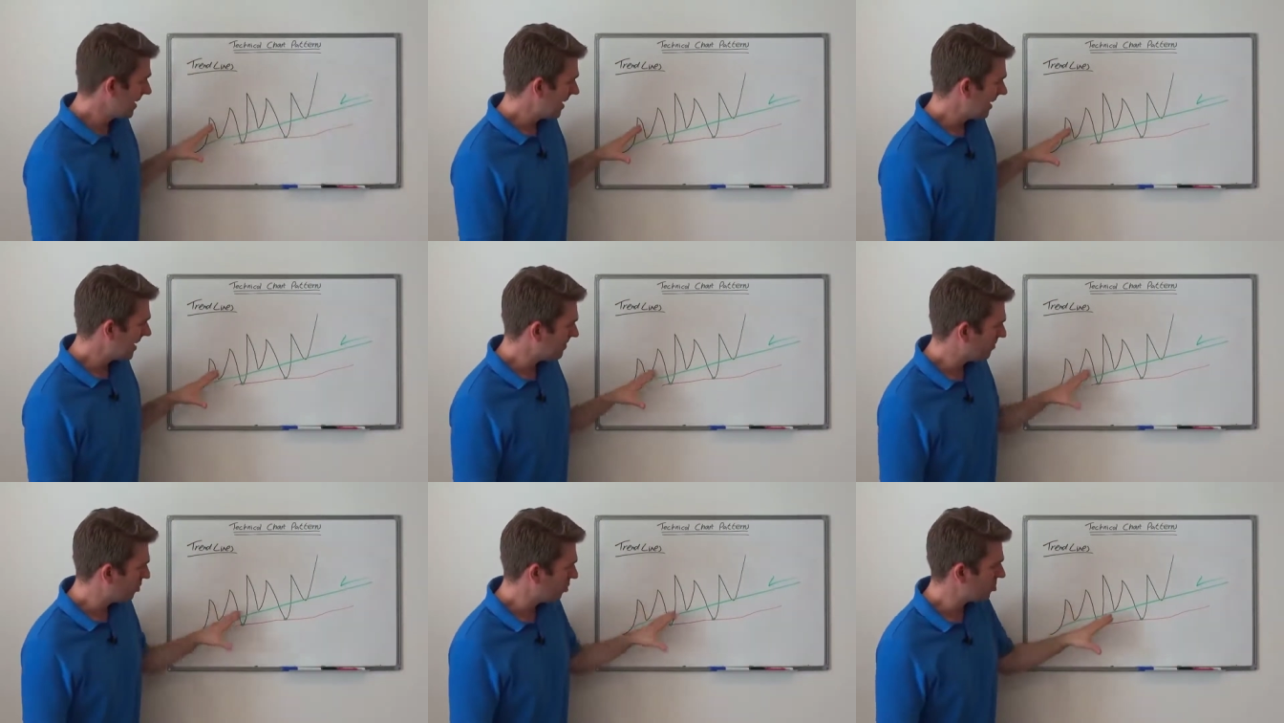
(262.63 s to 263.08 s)

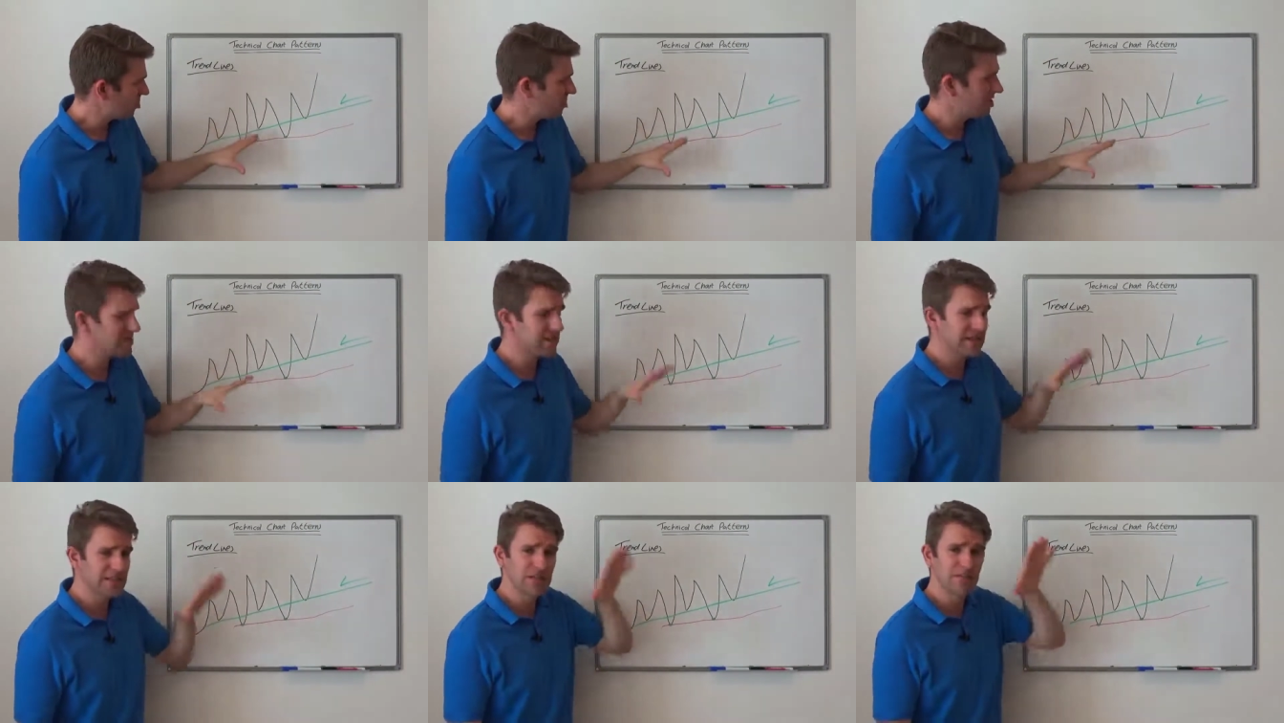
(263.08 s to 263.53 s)
it
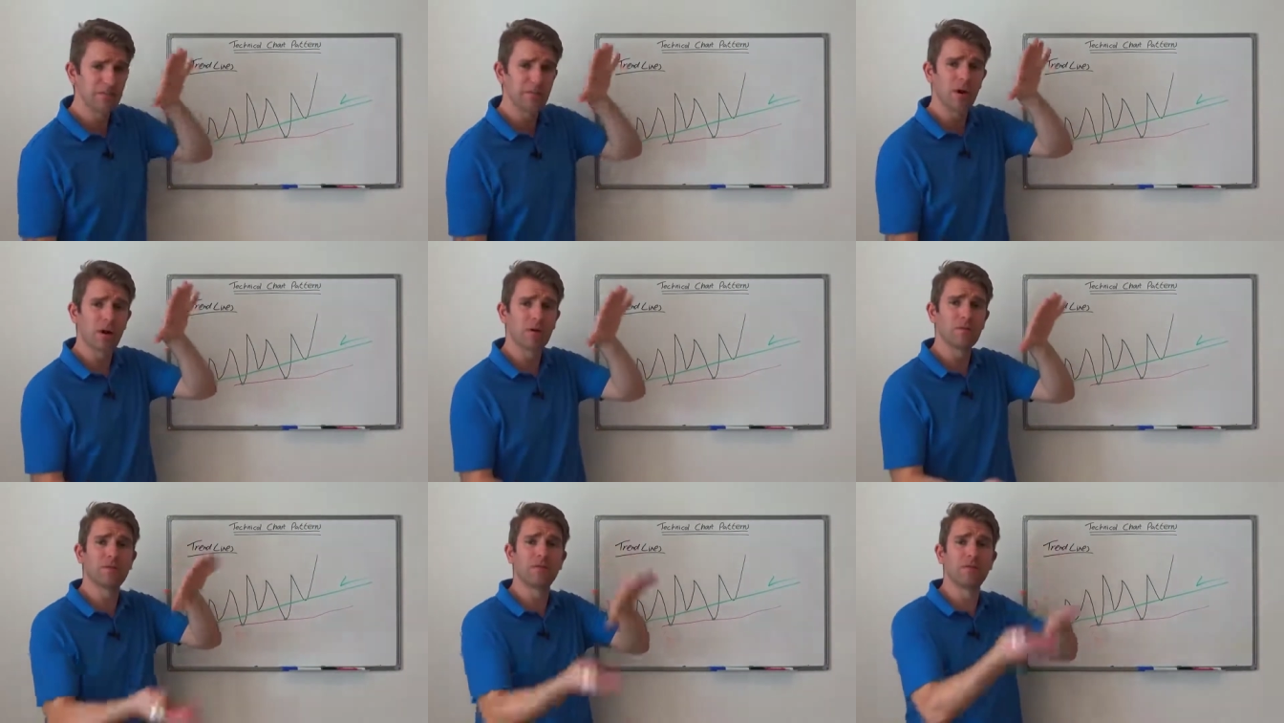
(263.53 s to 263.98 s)
pushes, then
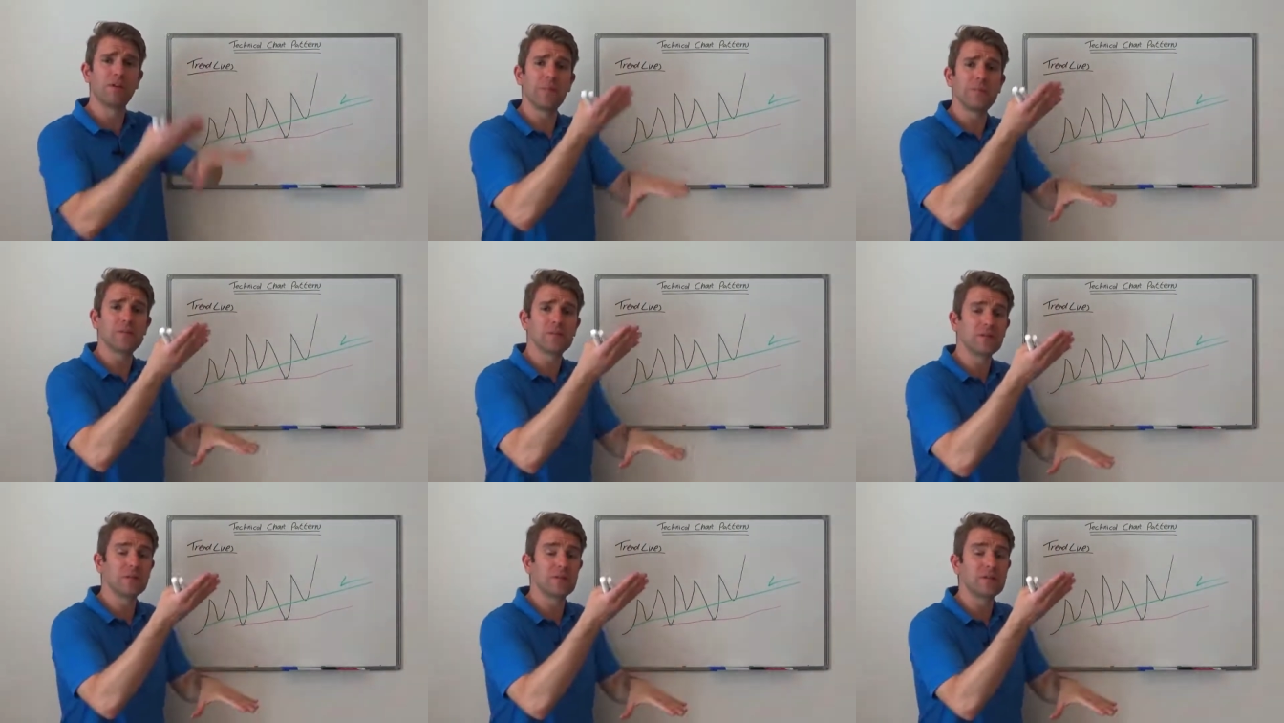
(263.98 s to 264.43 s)
demand
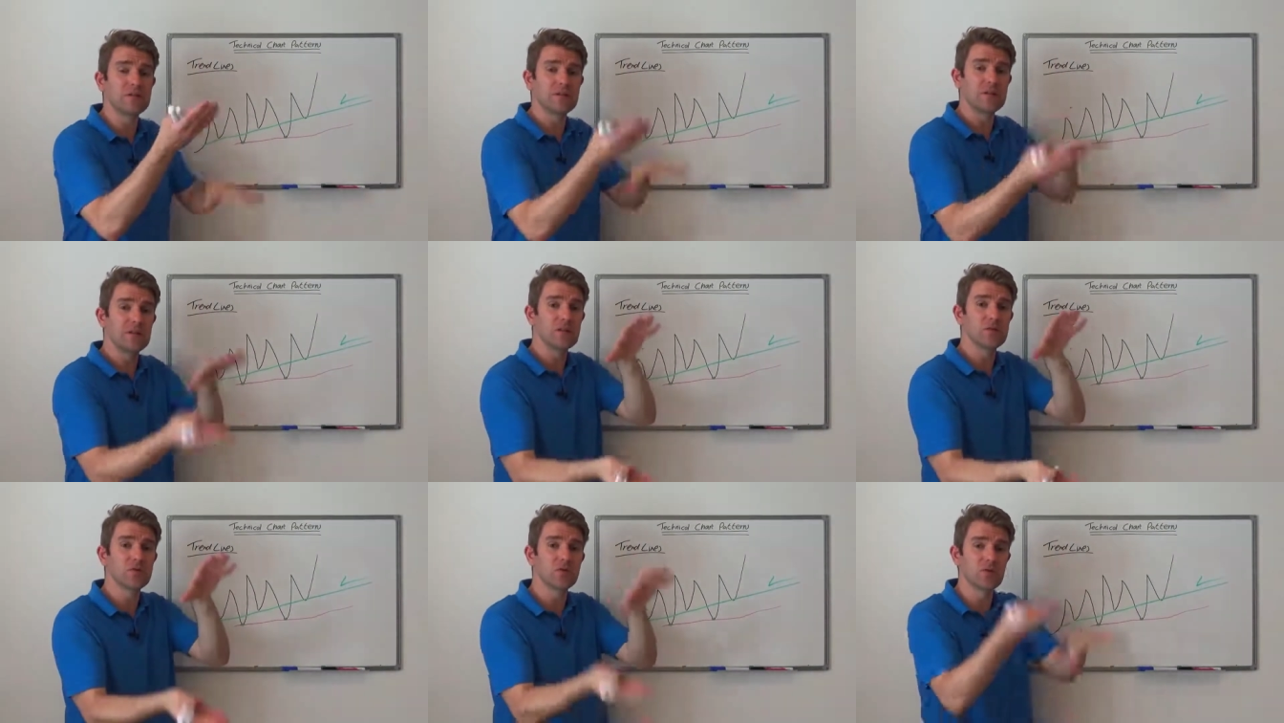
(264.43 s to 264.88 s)
flips and the
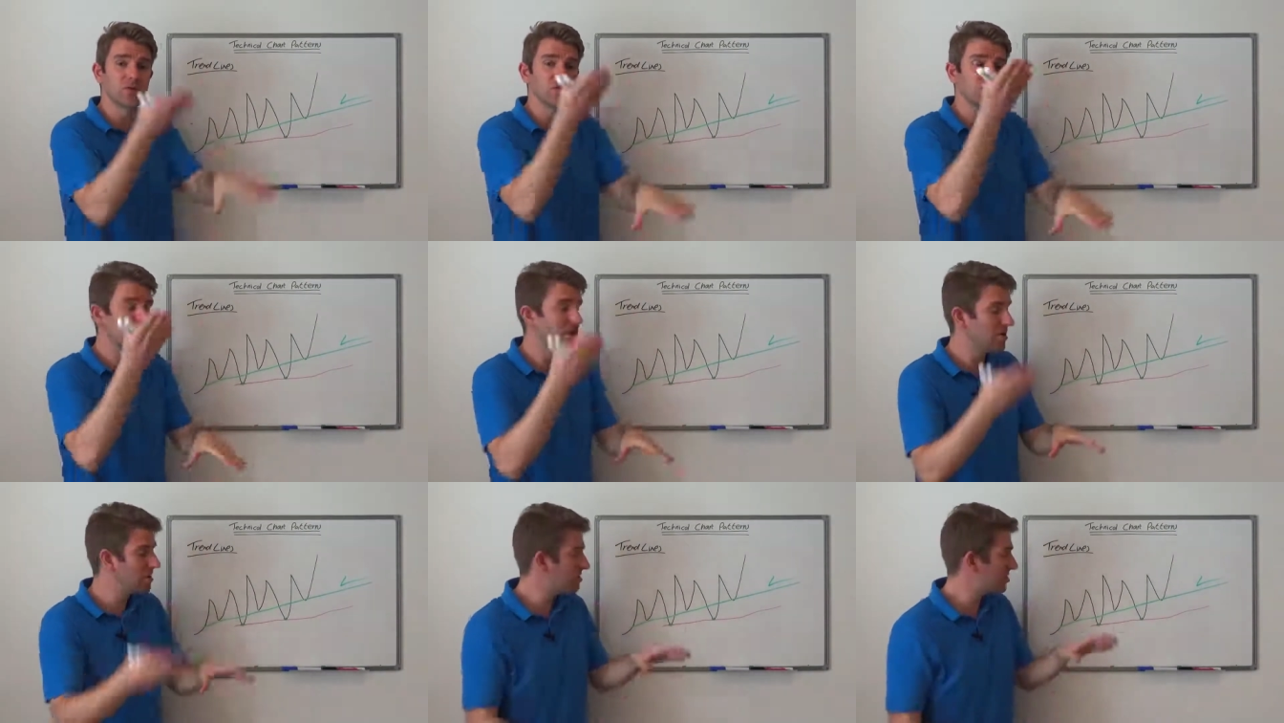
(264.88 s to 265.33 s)
seesaw
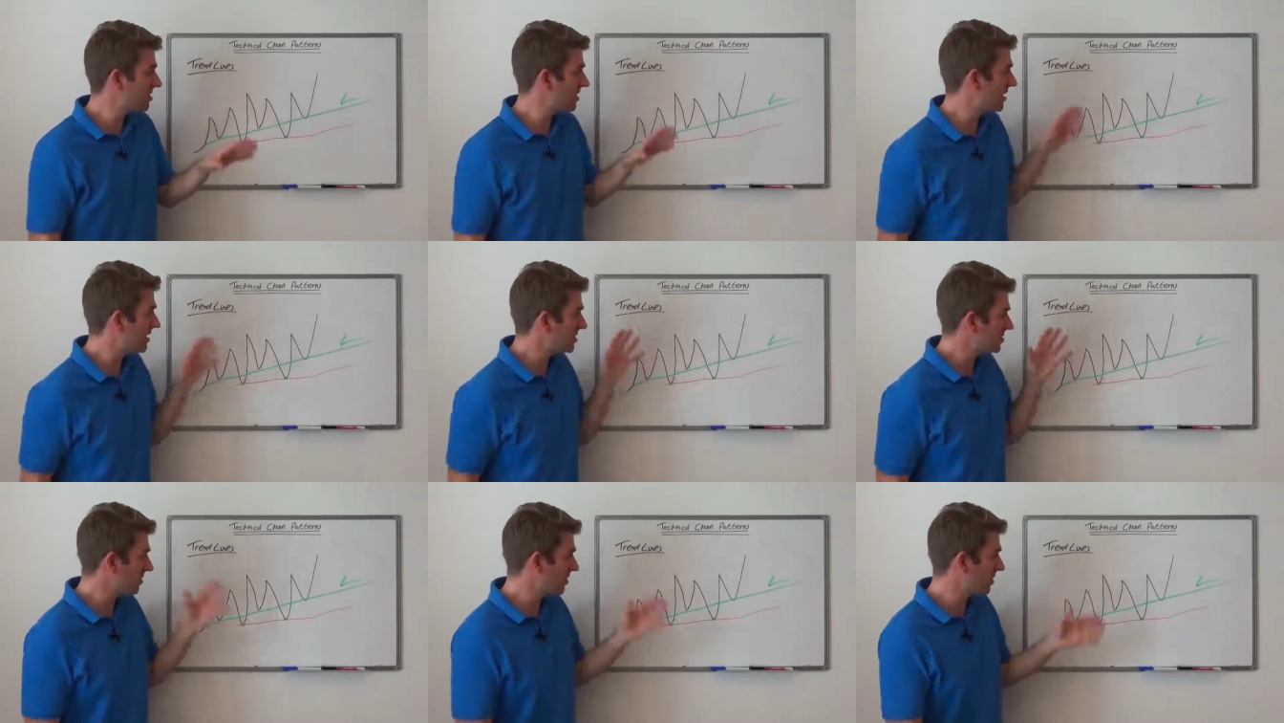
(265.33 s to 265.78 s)
turns and
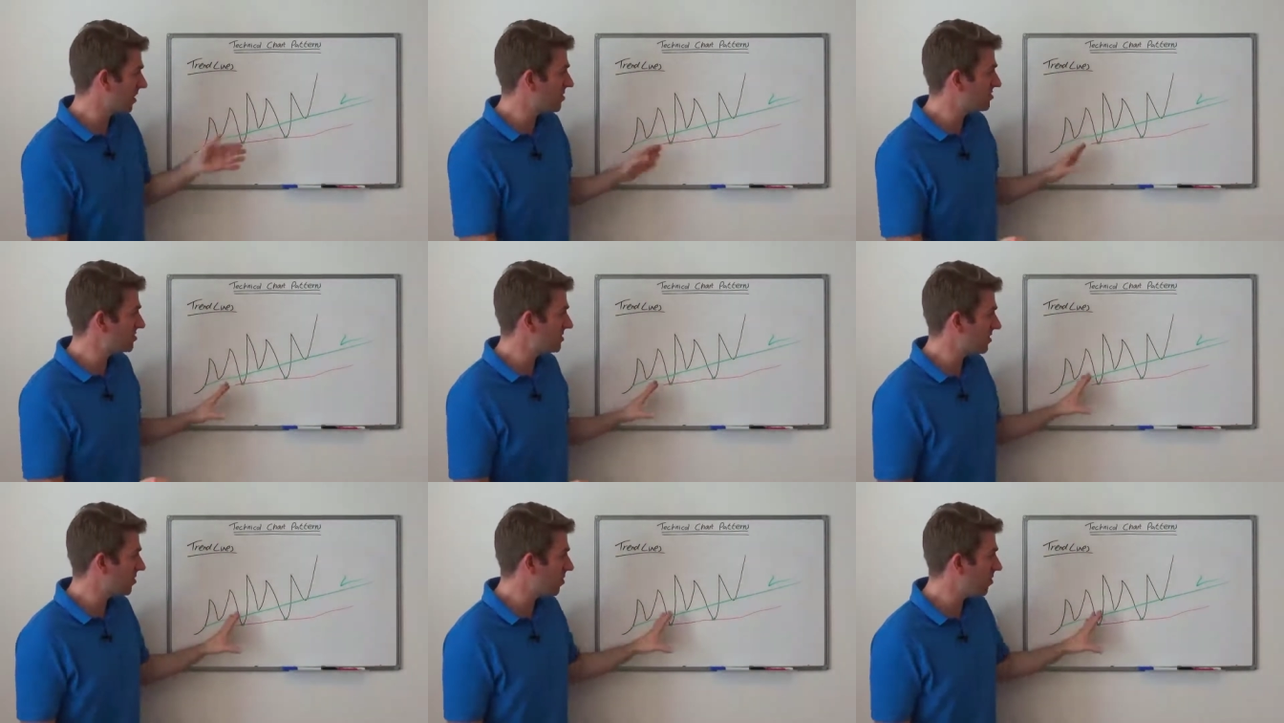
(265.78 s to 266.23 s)
it sort of
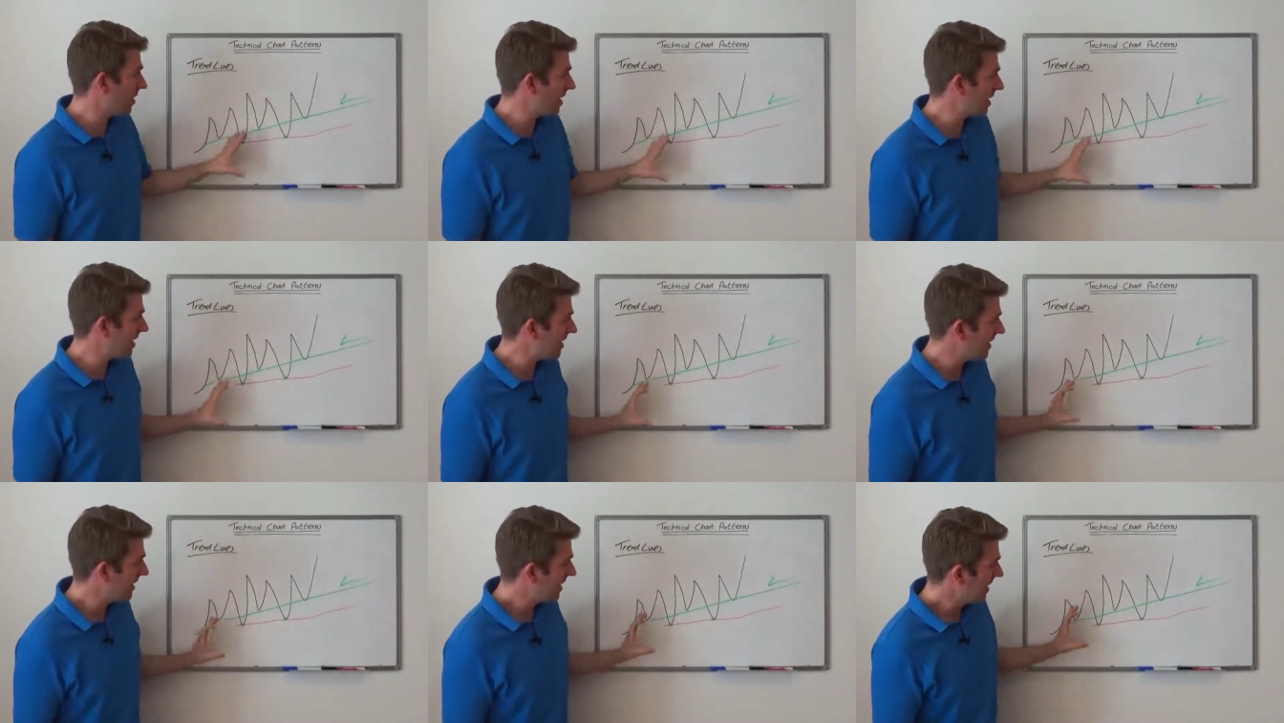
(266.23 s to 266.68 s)
goes the other
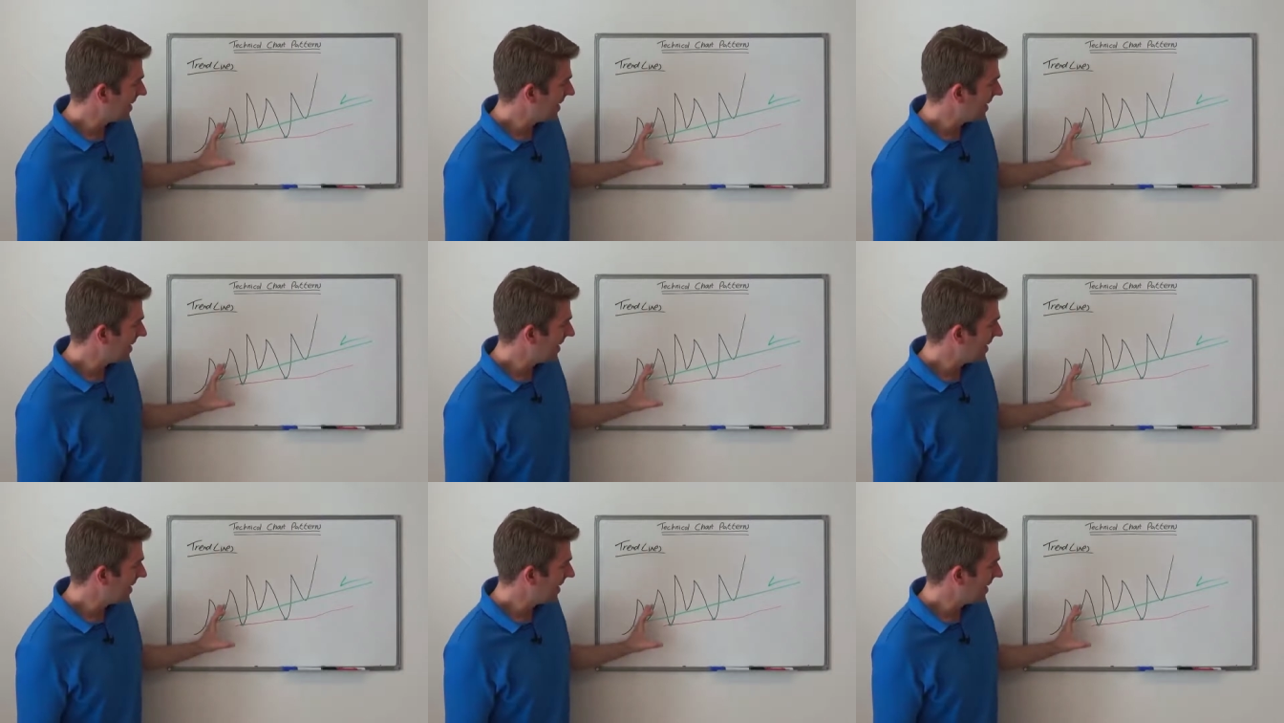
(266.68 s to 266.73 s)
way.